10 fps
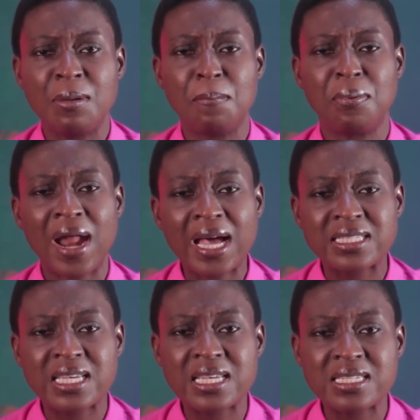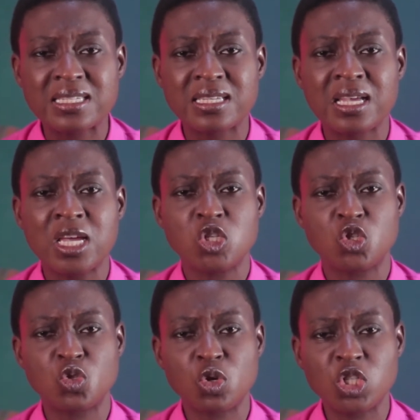practice
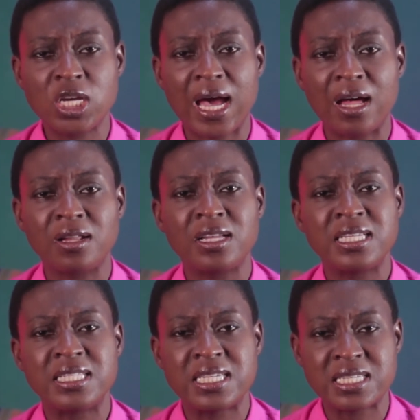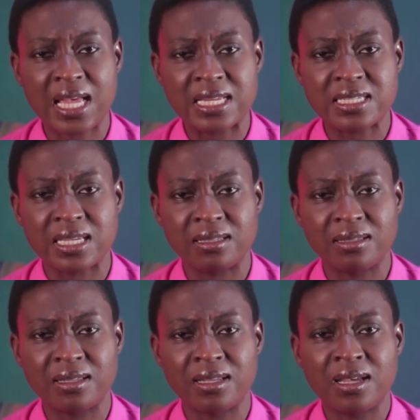social distancing.
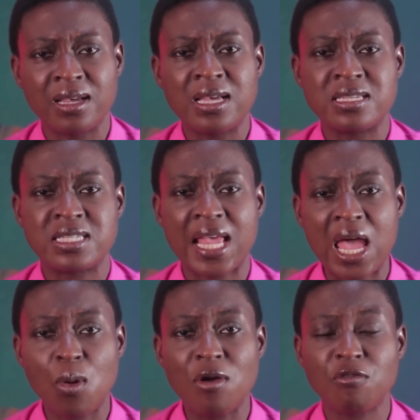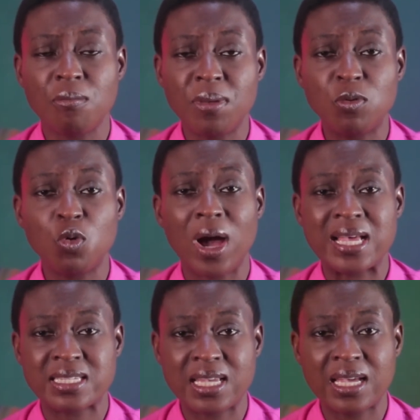Stay away from people who are
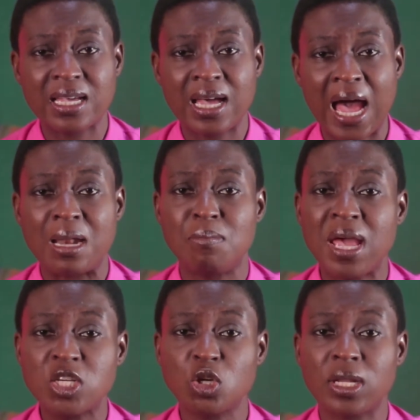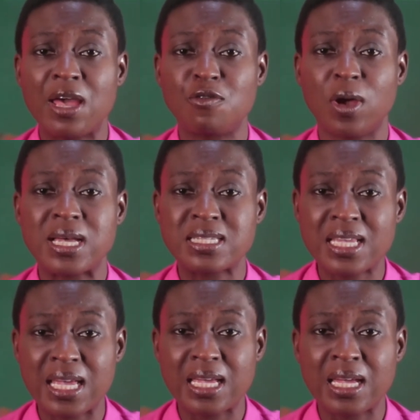sick and make sure that if you are
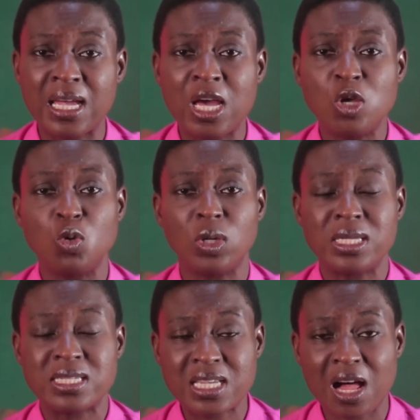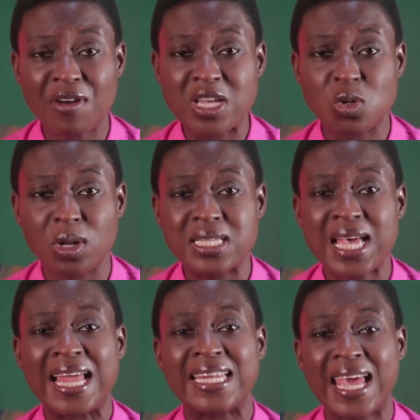sick, you self-isolate
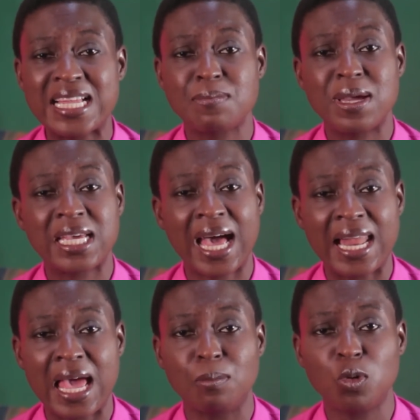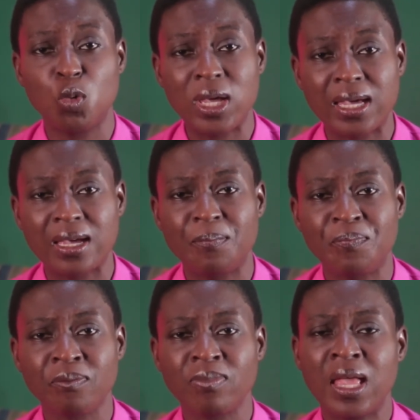and get medical help quick.
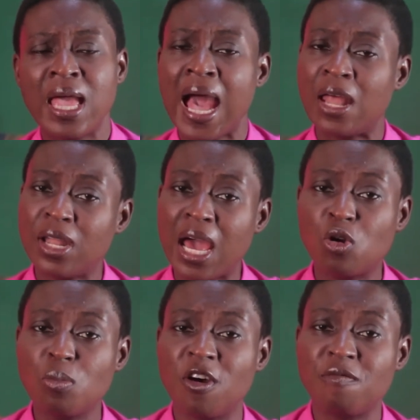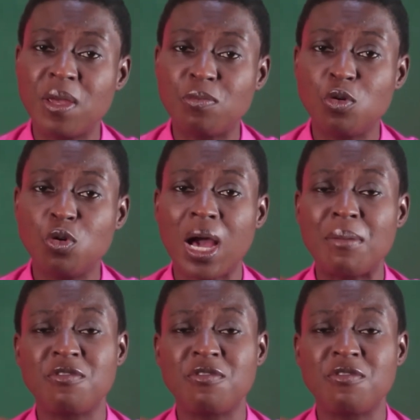Another group of people who can be